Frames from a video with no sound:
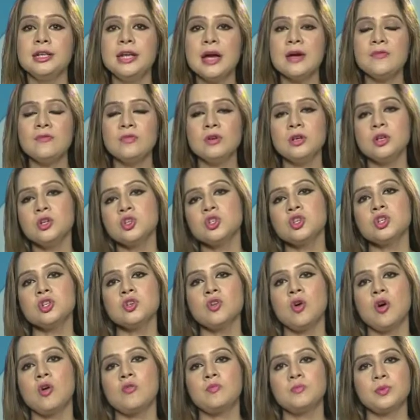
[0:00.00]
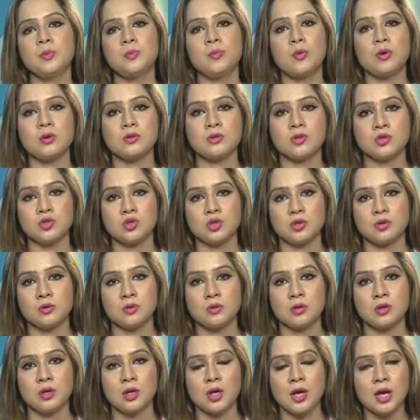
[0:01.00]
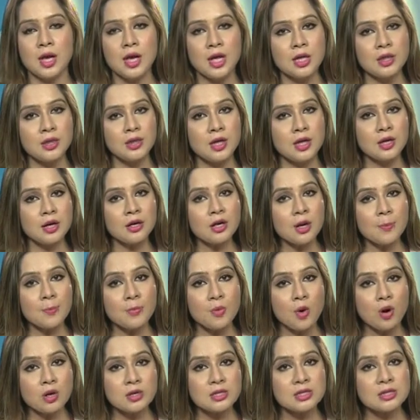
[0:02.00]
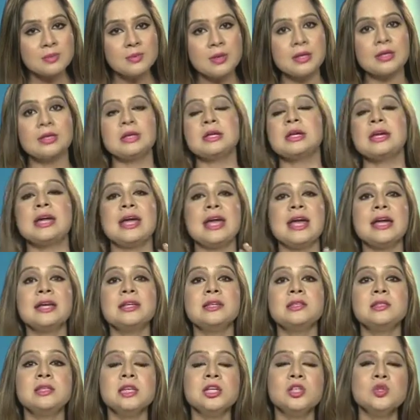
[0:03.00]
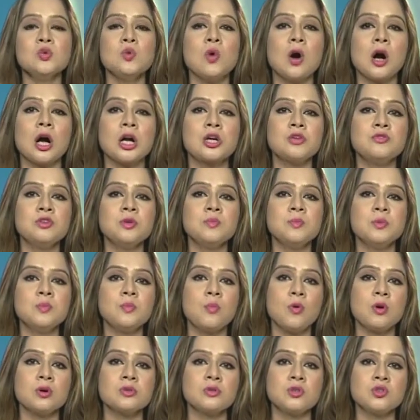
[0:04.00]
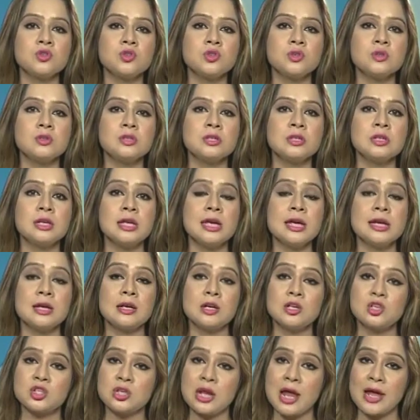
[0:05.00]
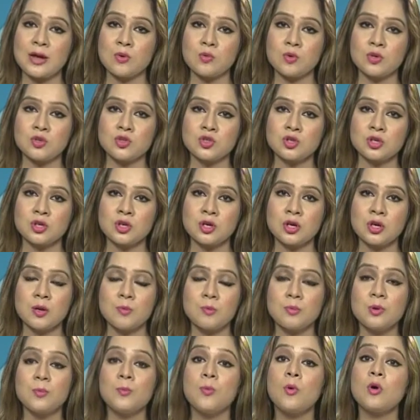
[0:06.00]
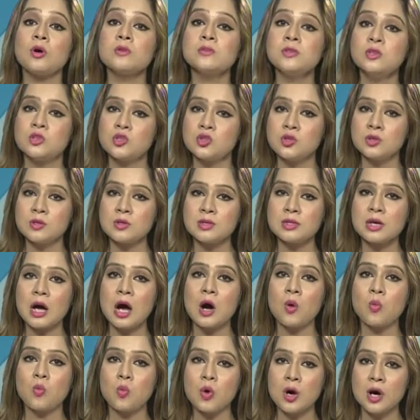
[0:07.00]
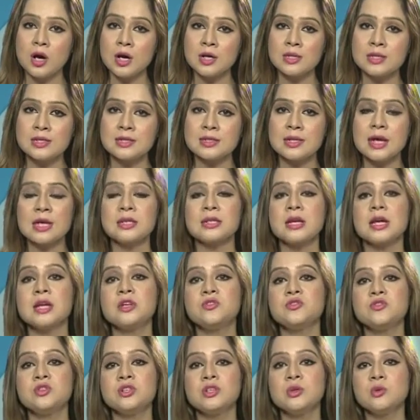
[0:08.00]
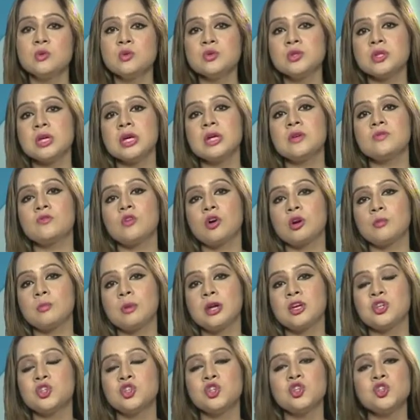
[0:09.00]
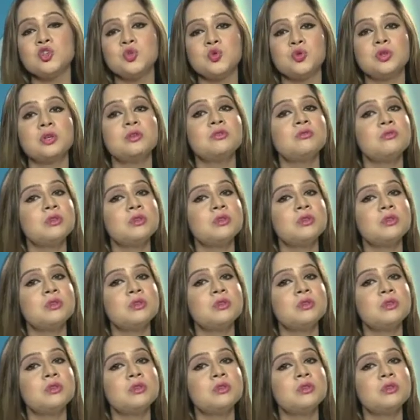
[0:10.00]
Definition of preposition There are approximately 80 to 100 prepositions in English language. Prepositions are words that introduce information to the